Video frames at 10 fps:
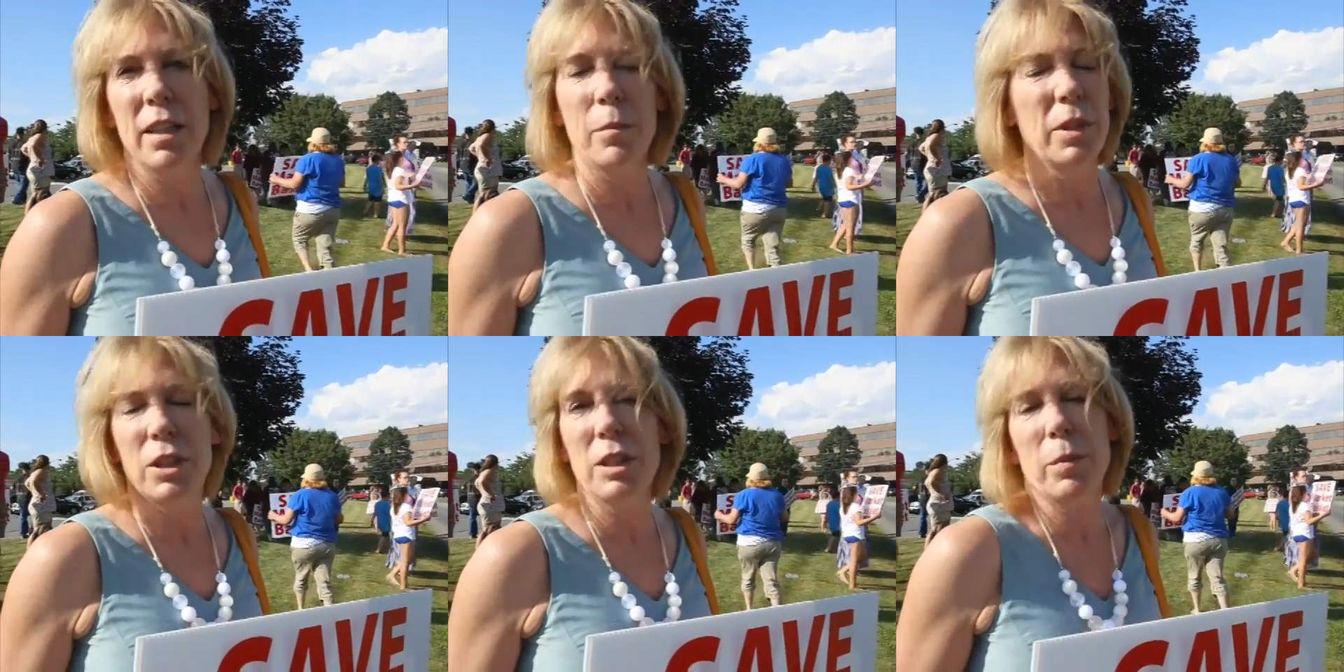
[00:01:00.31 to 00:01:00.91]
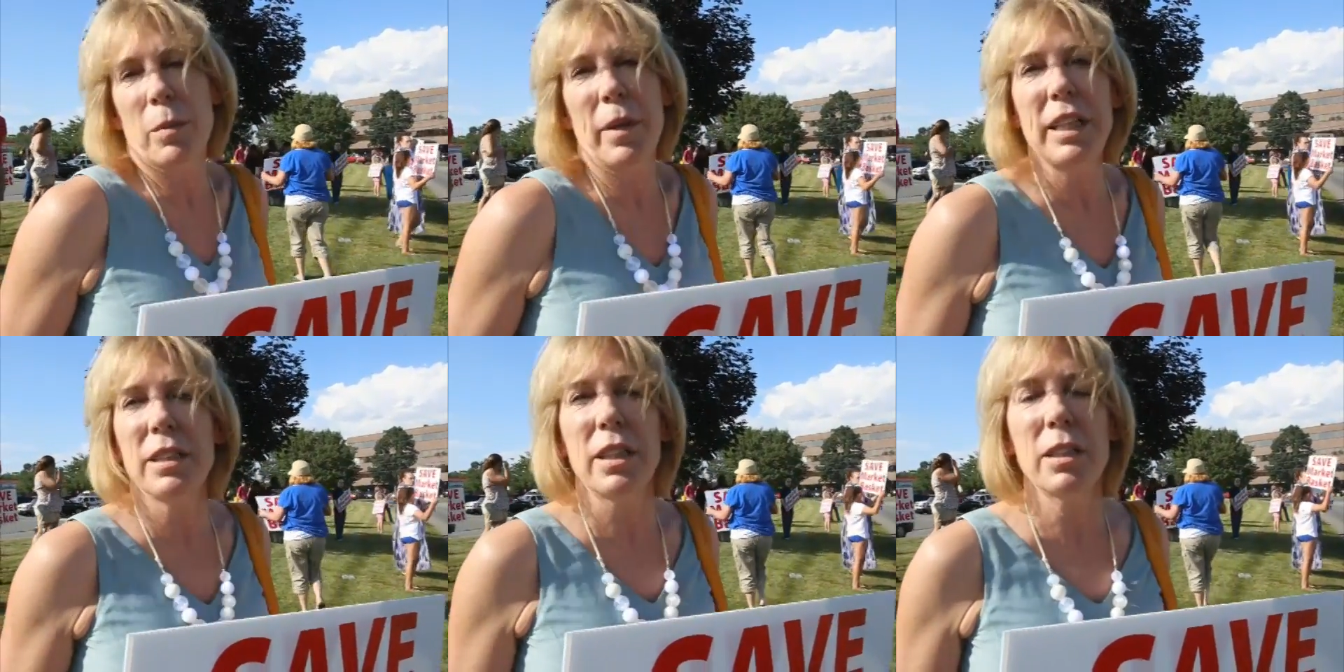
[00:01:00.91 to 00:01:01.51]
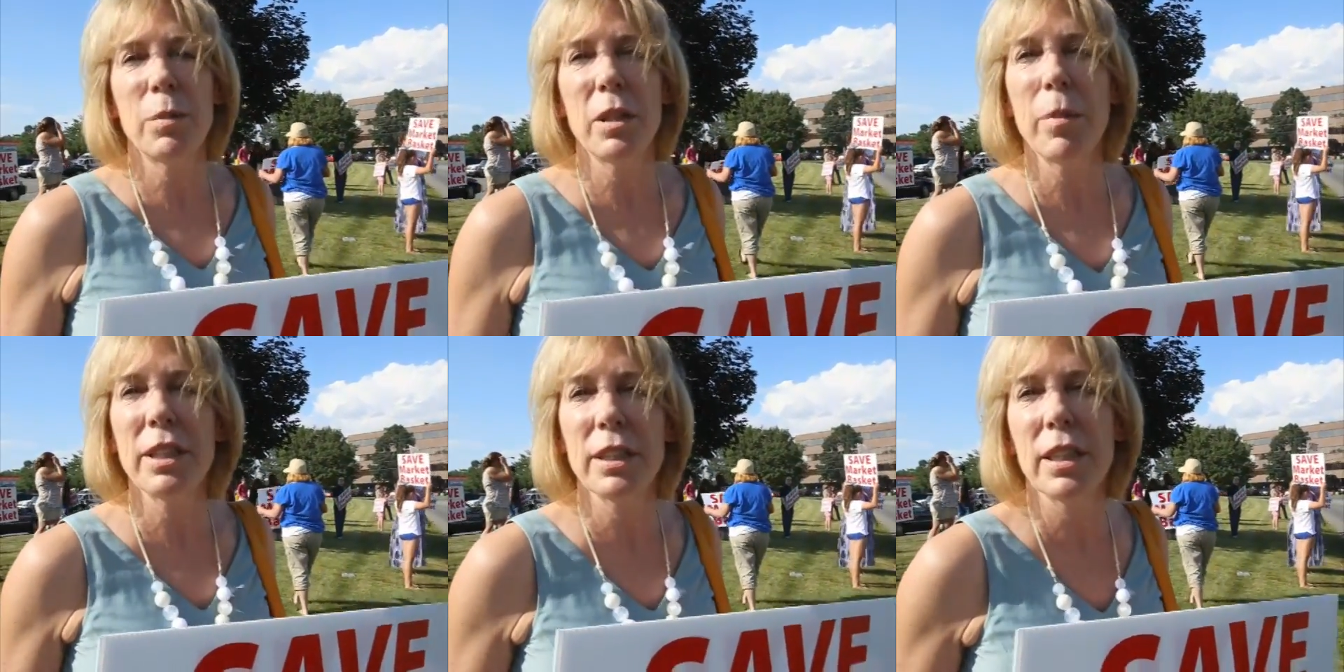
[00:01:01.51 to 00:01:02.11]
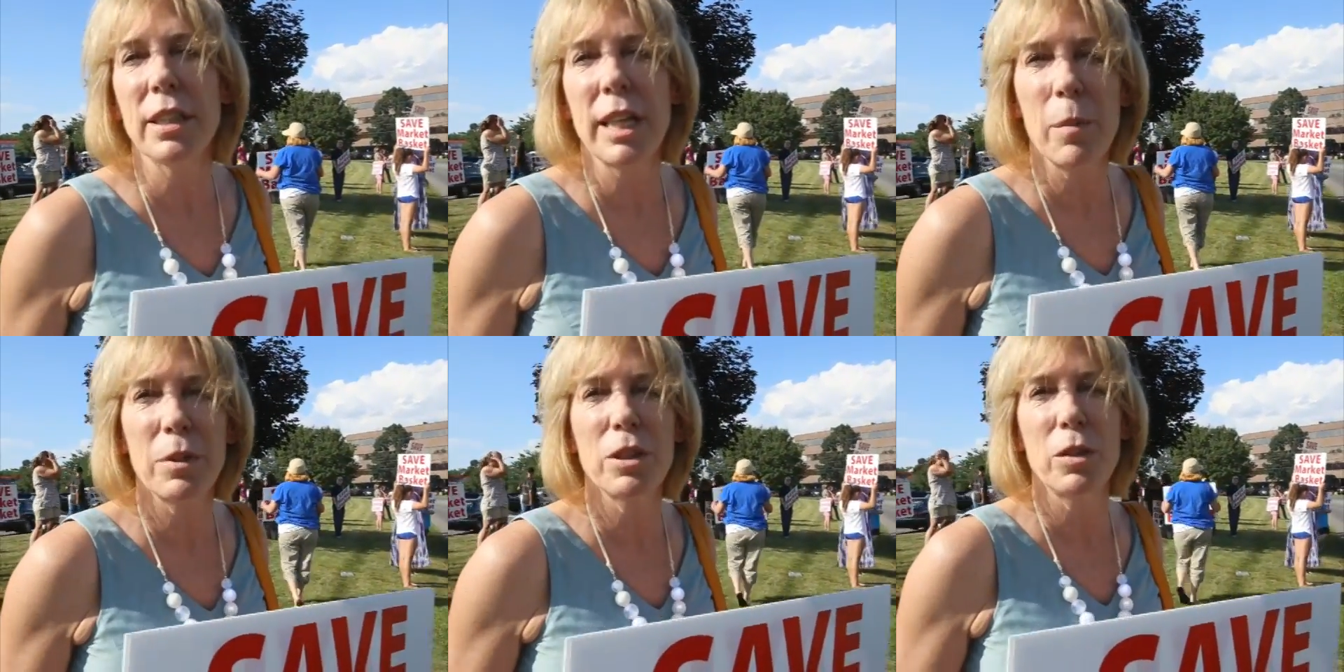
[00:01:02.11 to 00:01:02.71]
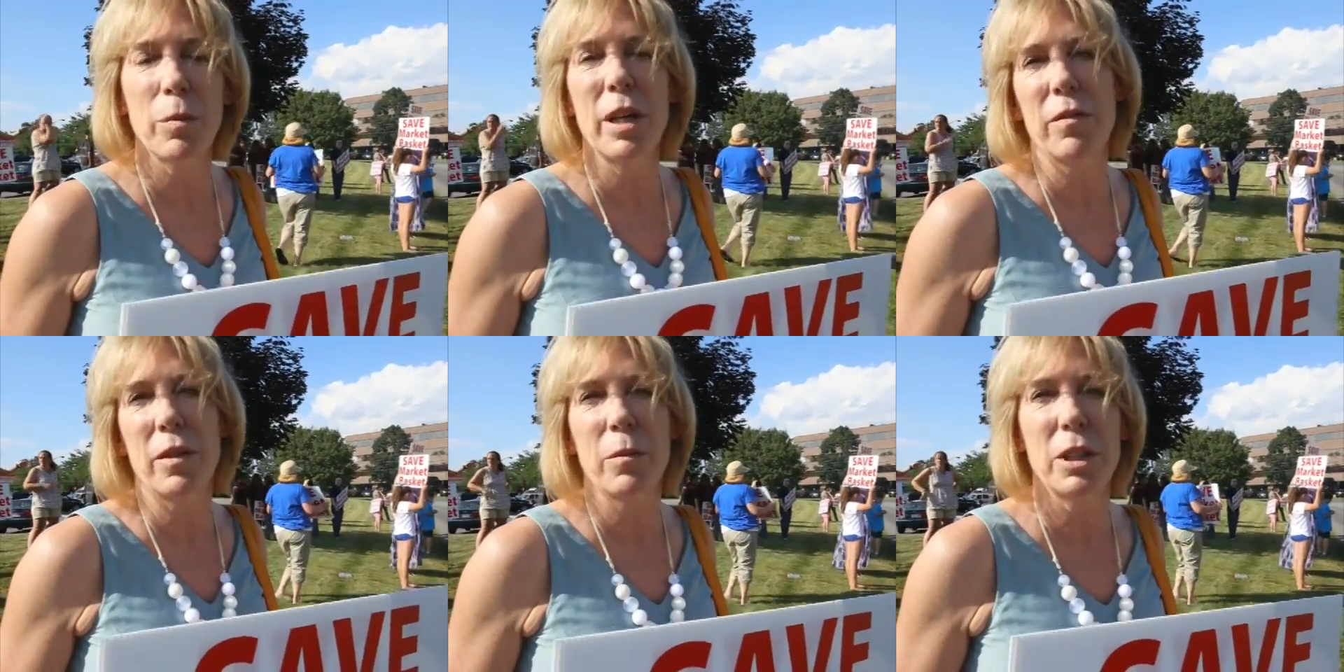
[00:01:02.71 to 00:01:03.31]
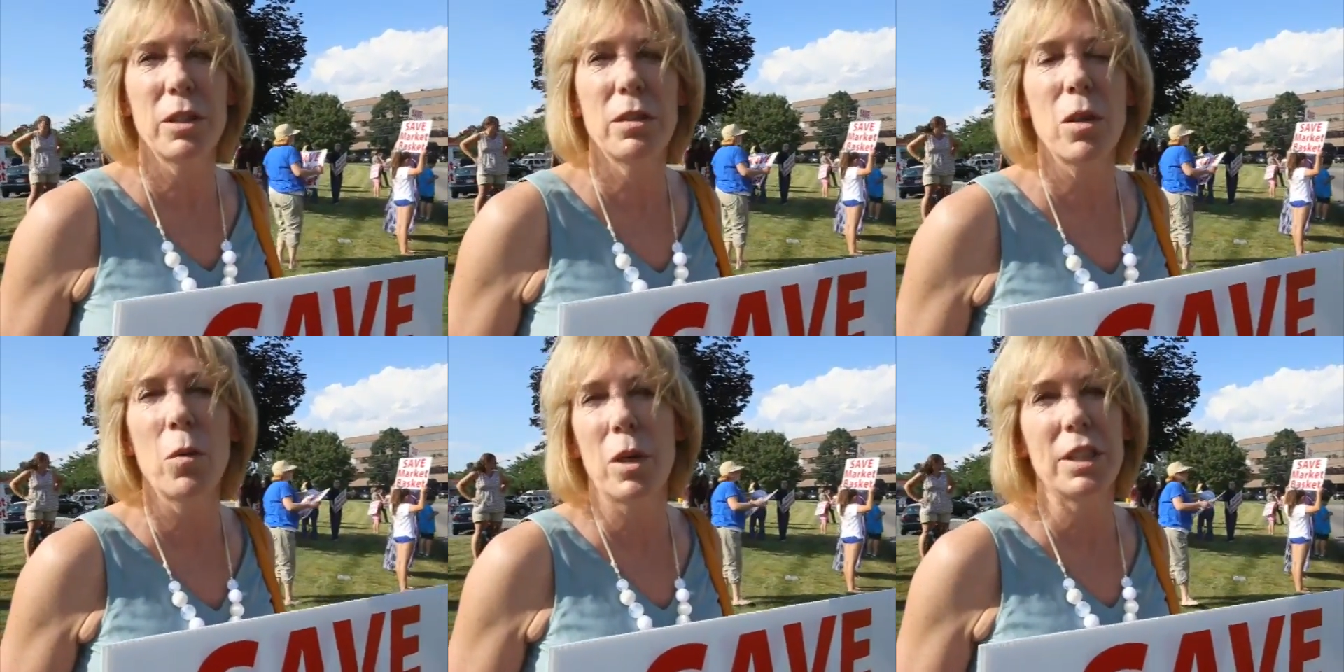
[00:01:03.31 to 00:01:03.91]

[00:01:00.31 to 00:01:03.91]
Um, it's just been amazing. It's been the best thing that's happened to New Bedford, and we just don't want